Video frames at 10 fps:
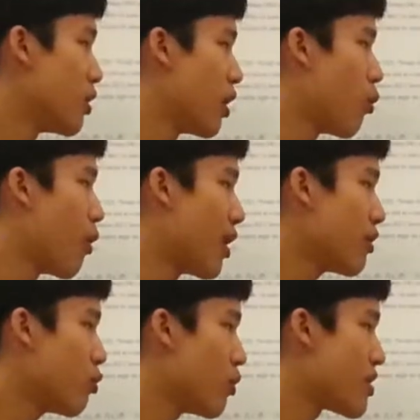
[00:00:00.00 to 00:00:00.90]
The
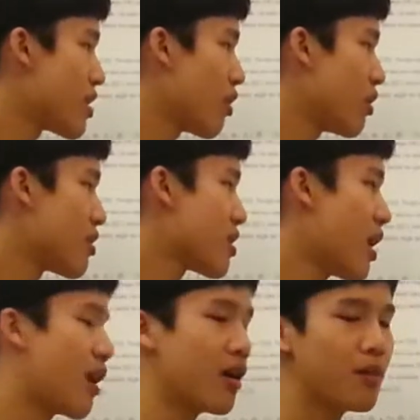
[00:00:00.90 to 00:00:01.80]
one without the
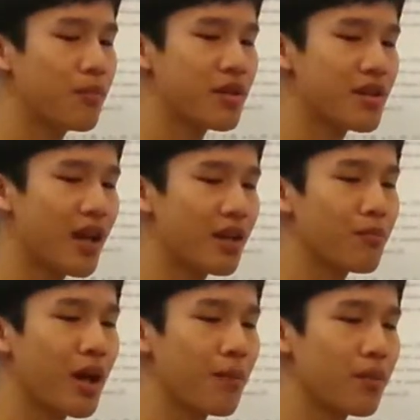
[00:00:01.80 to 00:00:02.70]
star means that it
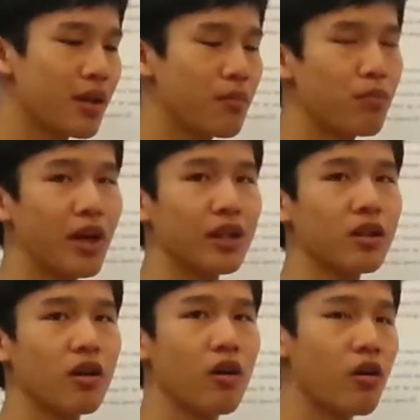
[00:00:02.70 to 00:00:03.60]
might be red
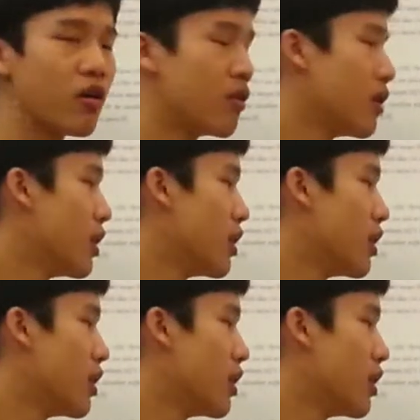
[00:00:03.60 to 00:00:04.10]
or